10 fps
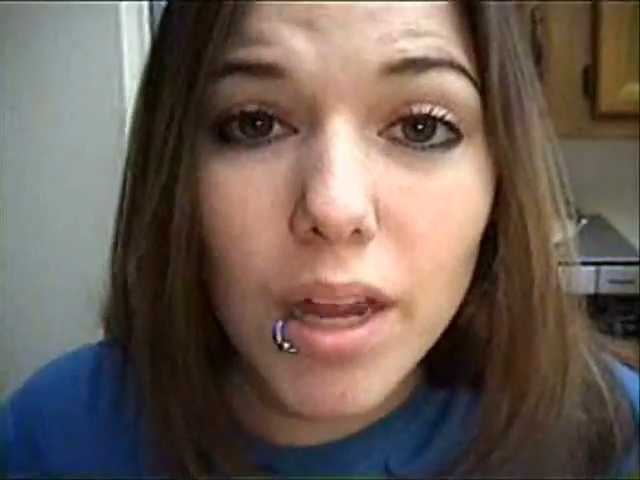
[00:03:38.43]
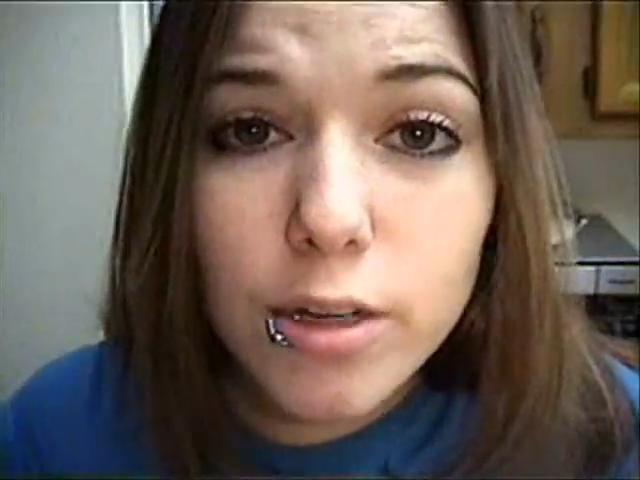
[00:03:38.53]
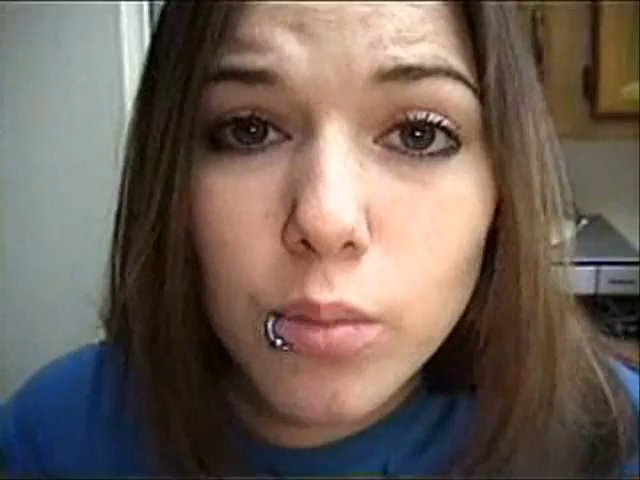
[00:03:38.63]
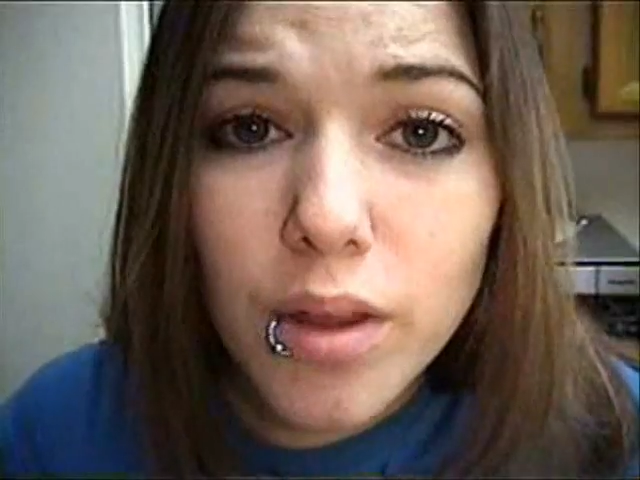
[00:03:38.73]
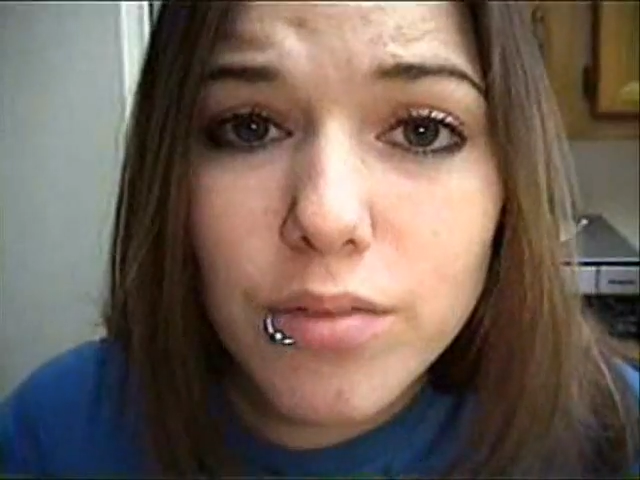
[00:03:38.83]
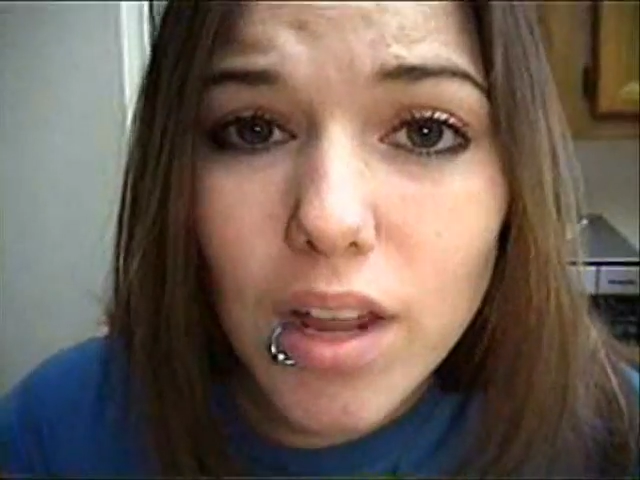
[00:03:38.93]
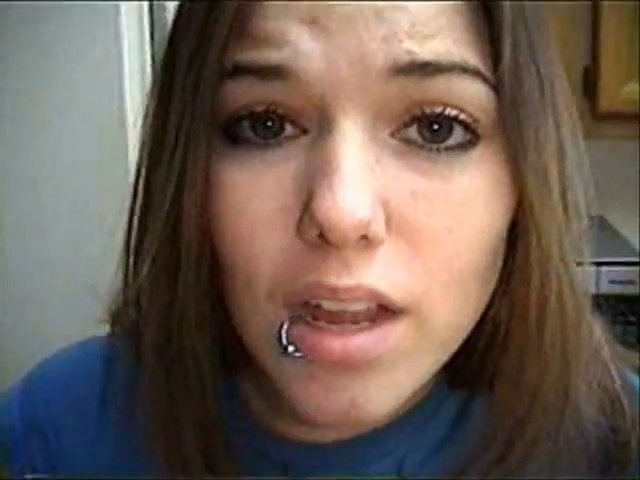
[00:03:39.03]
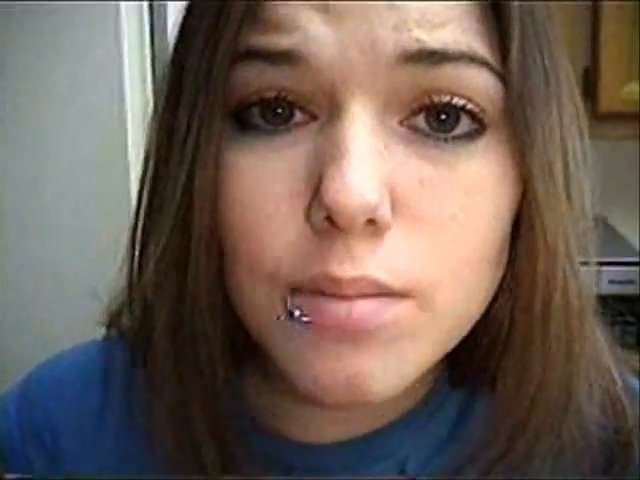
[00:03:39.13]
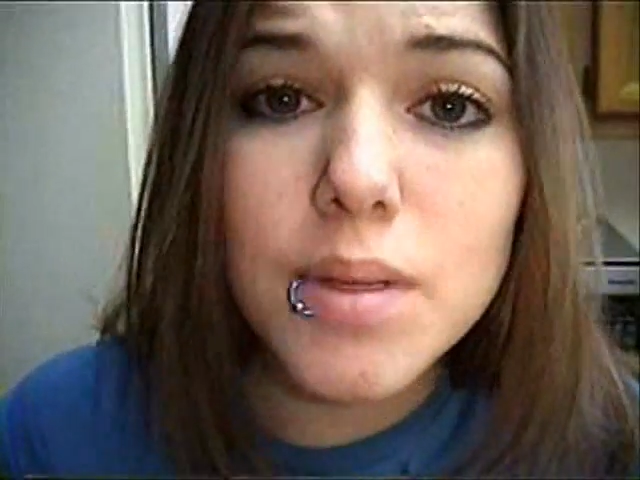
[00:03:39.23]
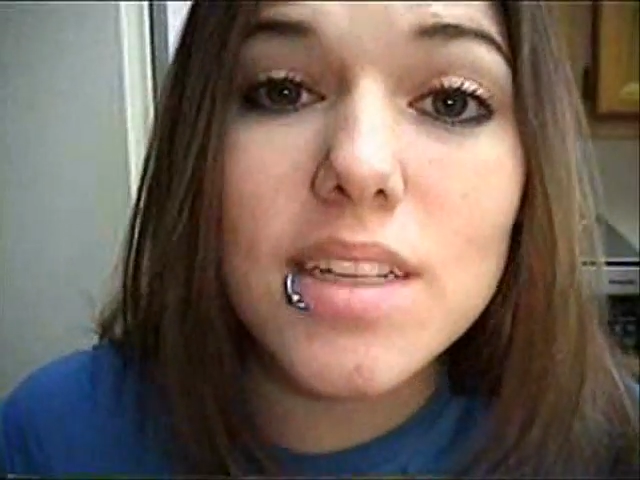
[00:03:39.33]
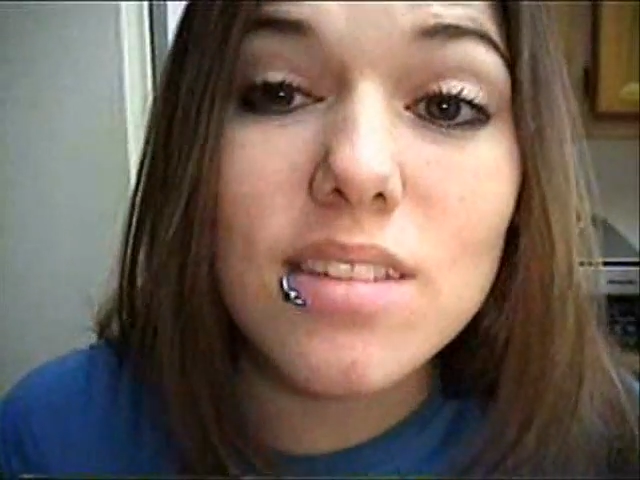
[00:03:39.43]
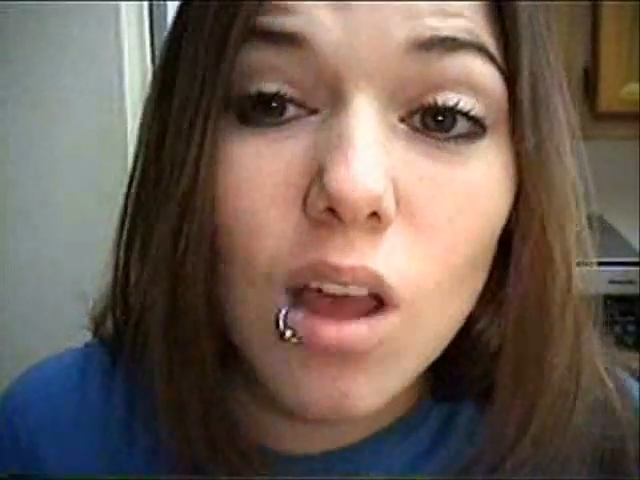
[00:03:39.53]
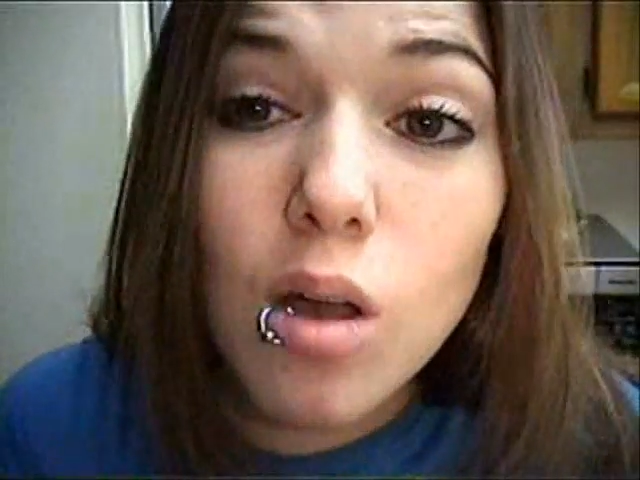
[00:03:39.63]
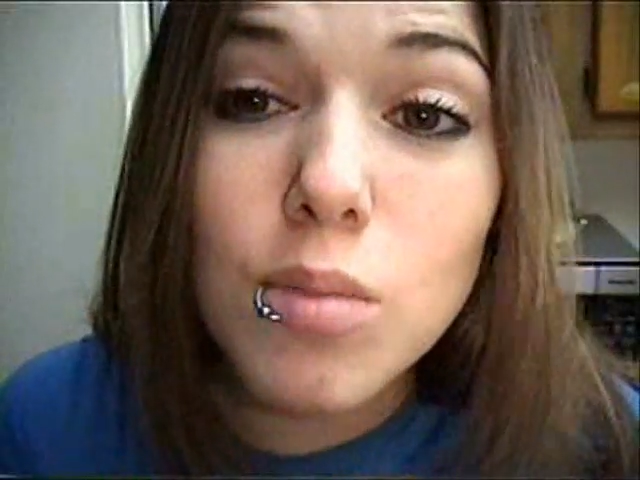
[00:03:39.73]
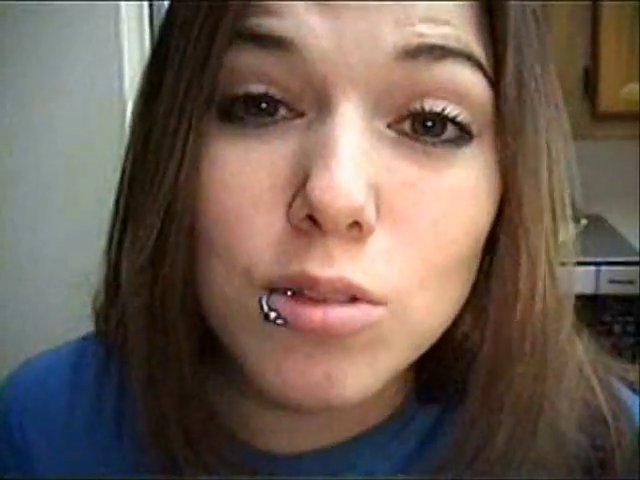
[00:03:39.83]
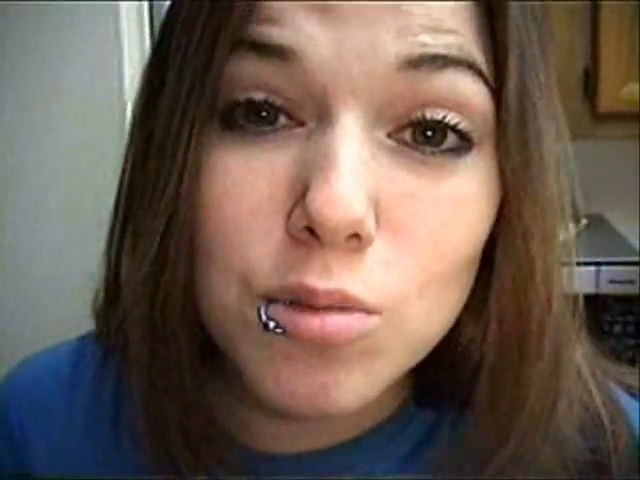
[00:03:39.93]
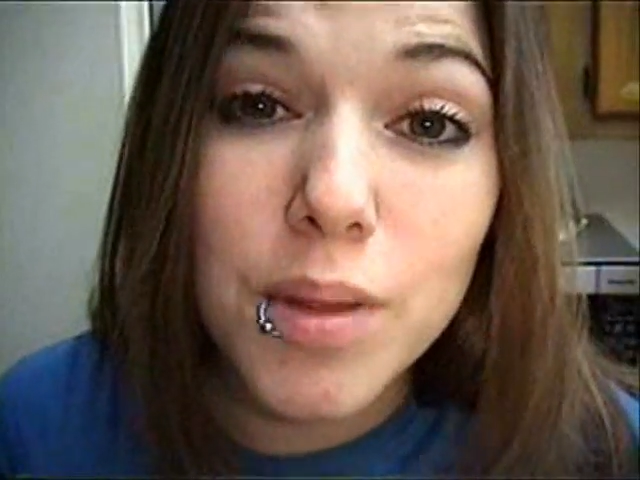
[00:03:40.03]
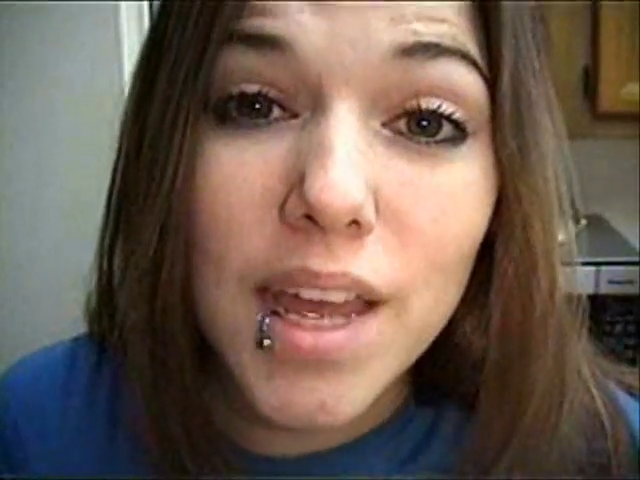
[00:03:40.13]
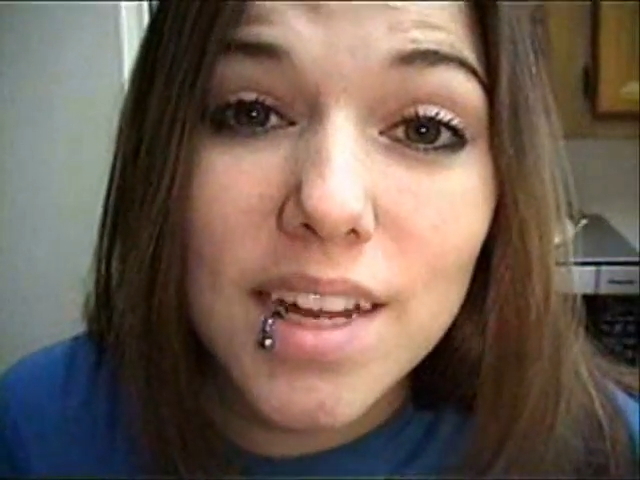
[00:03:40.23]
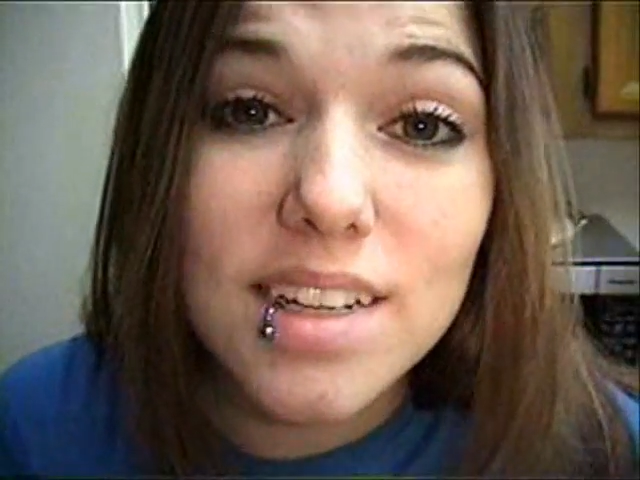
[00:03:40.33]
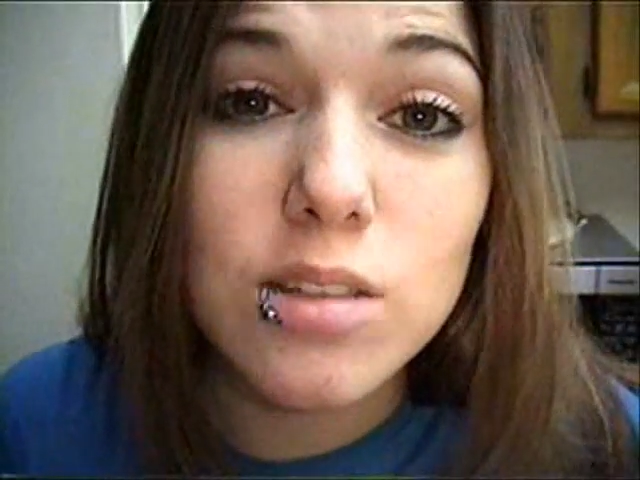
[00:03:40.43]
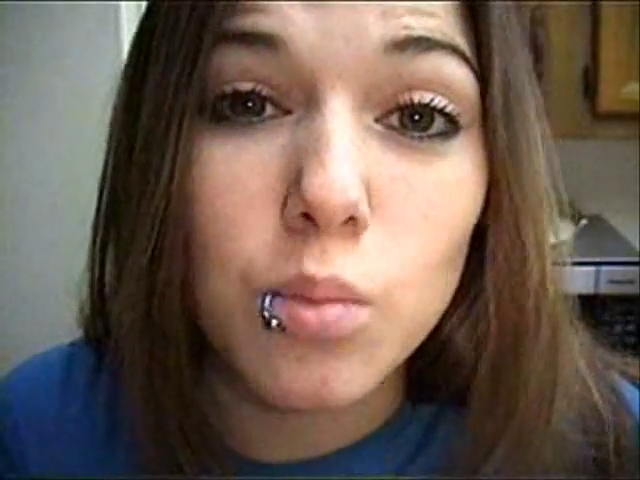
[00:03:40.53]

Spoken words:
Microwave time is almost bad